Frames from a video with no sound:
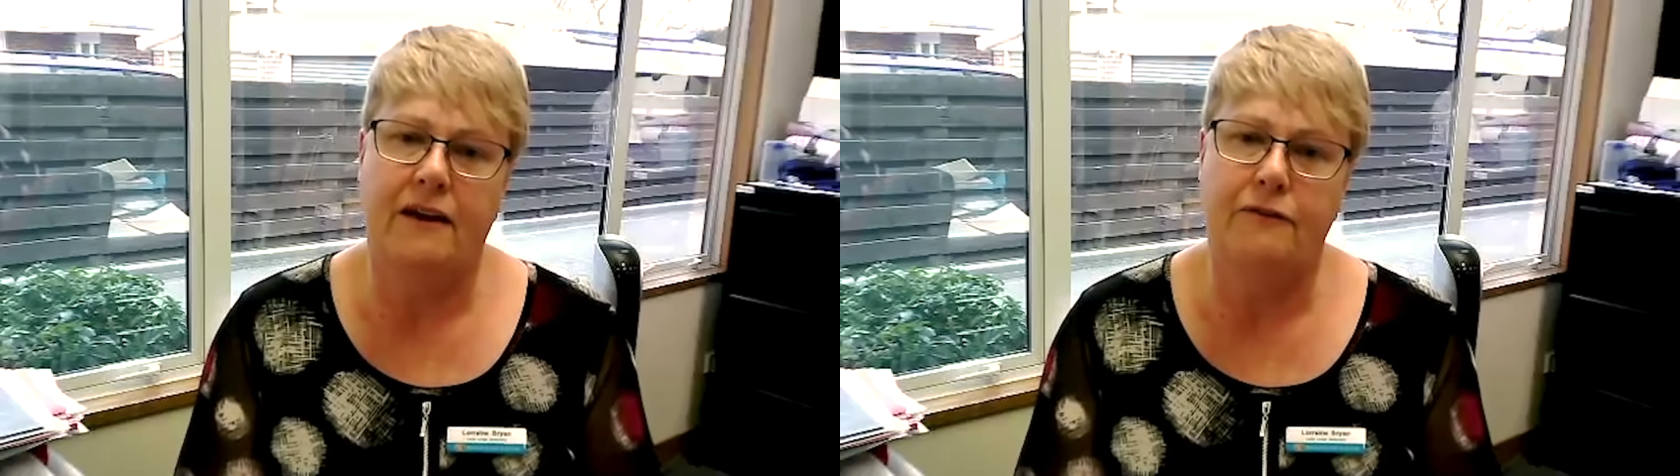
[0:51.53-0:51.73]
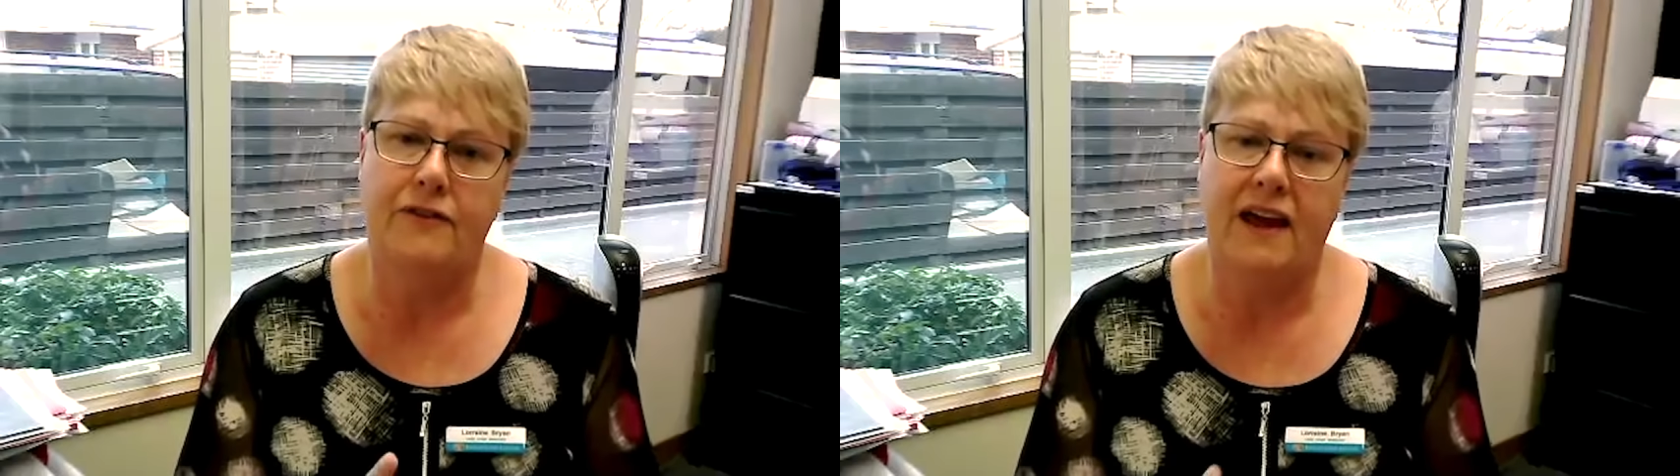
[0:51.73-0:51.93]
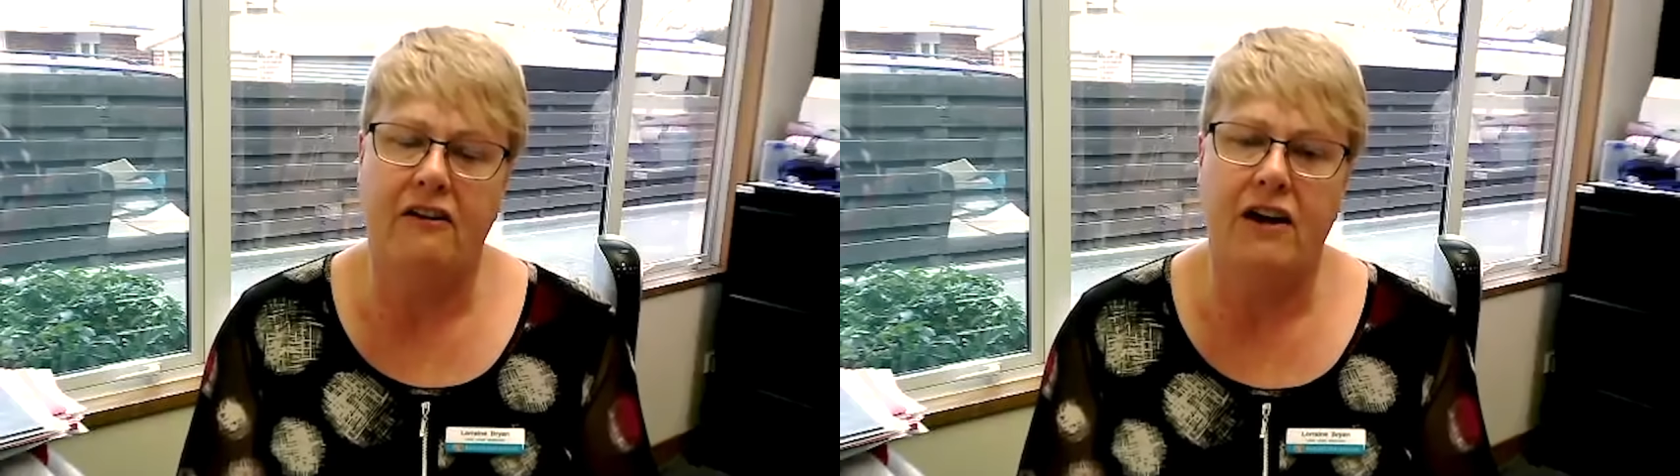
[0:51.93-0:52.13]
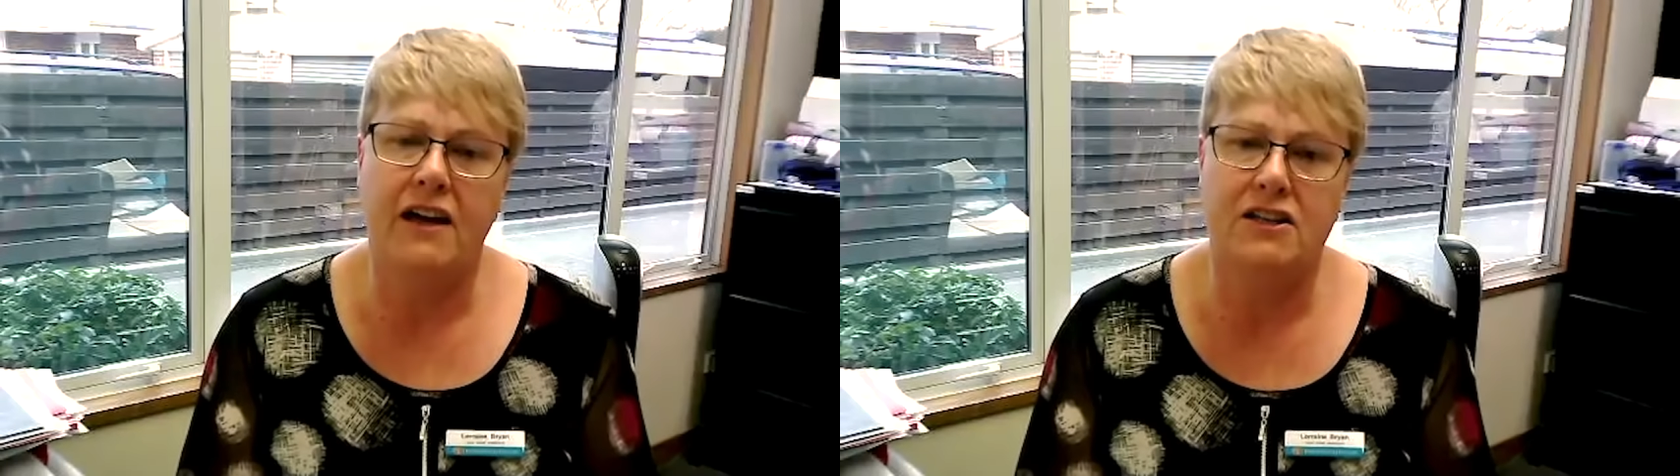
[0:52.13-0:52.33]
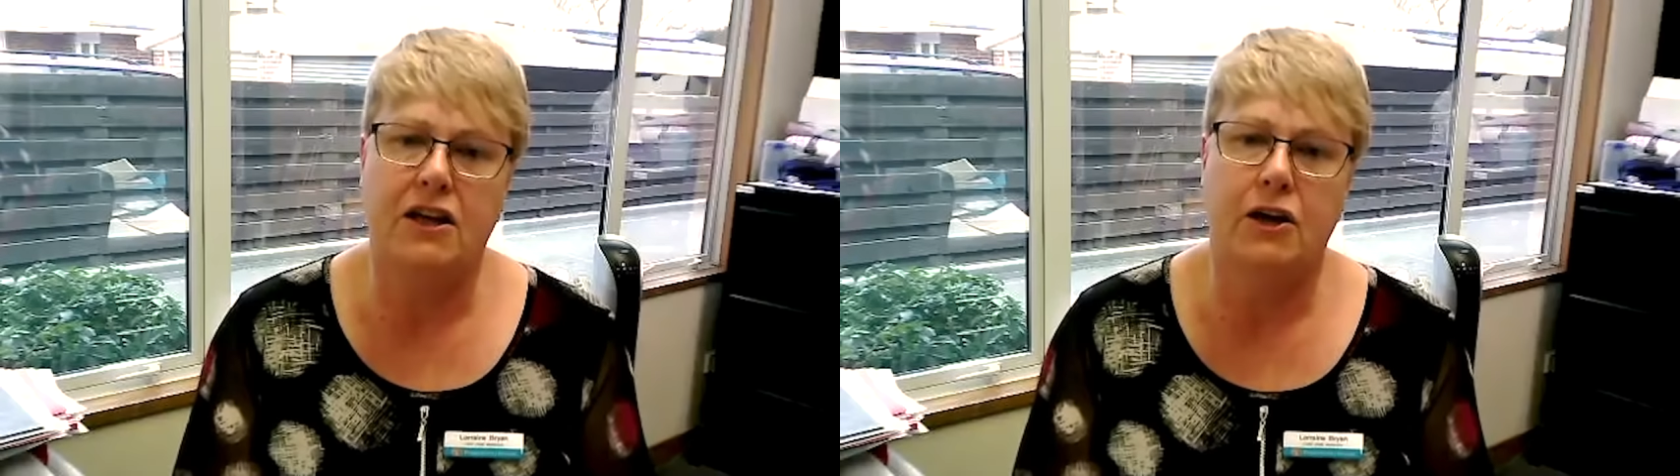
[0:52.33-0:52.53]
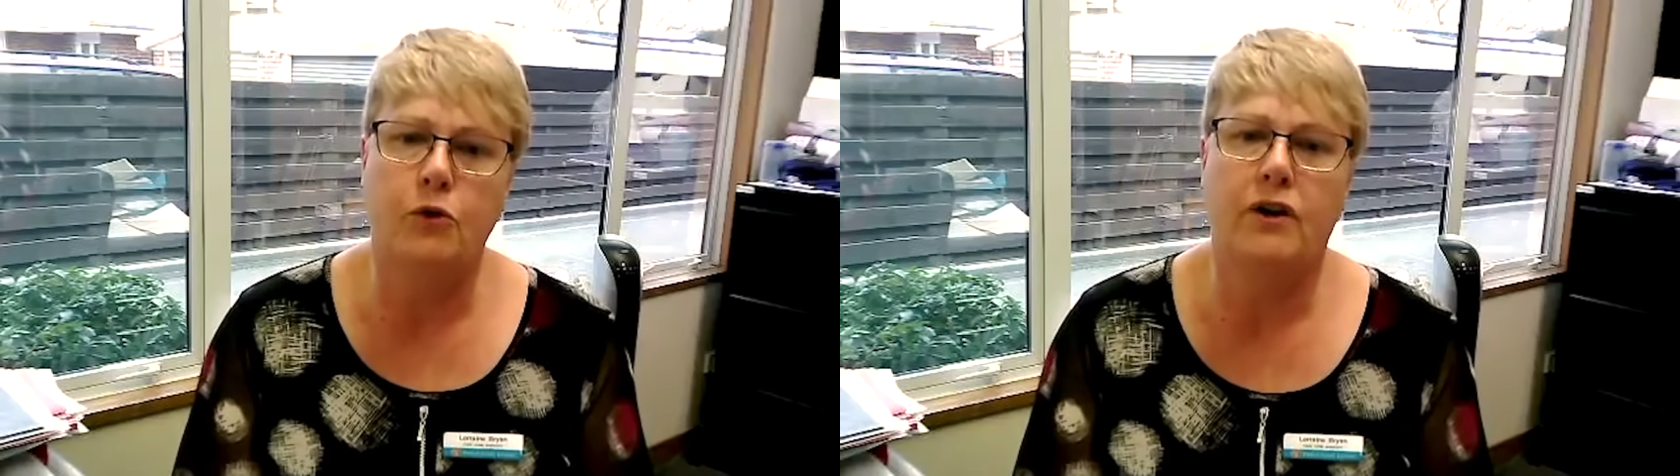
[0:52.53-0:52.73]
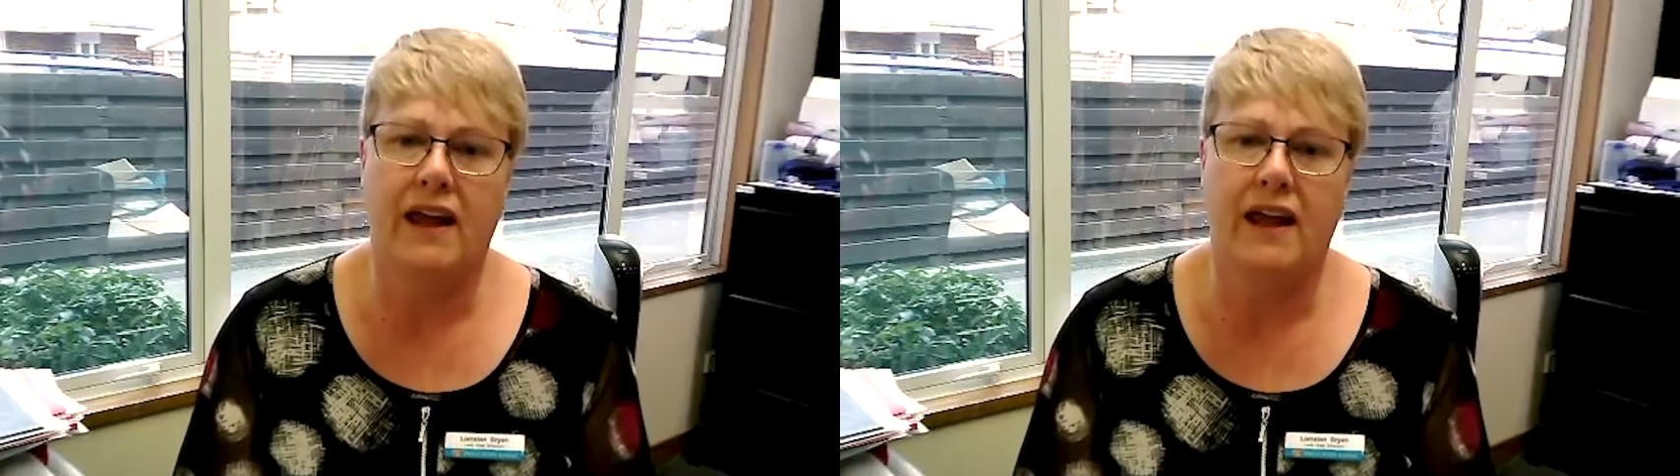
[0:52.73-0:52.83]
if they're out of kilter,